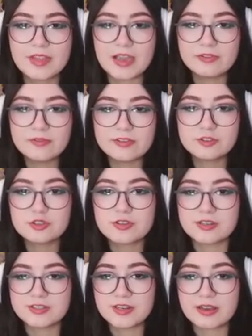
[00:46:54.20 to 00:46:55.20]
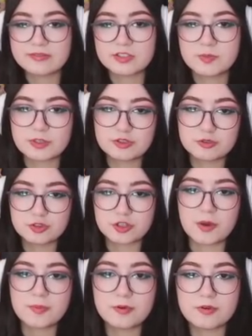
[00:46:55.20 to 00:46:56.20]
Every villager that doesn't have a special
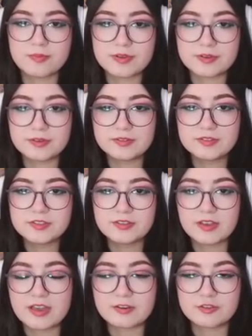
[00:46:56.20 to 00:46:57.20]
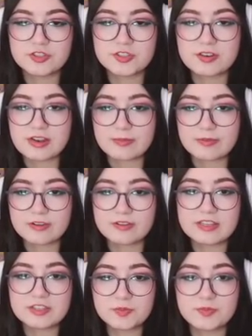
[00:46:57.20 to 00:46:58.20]
shop or build and are just in a neighborhood
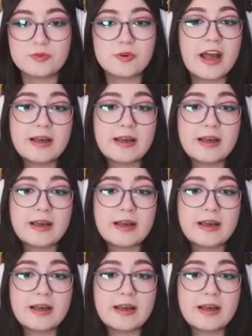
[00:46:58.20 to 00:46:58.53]
needs a pool.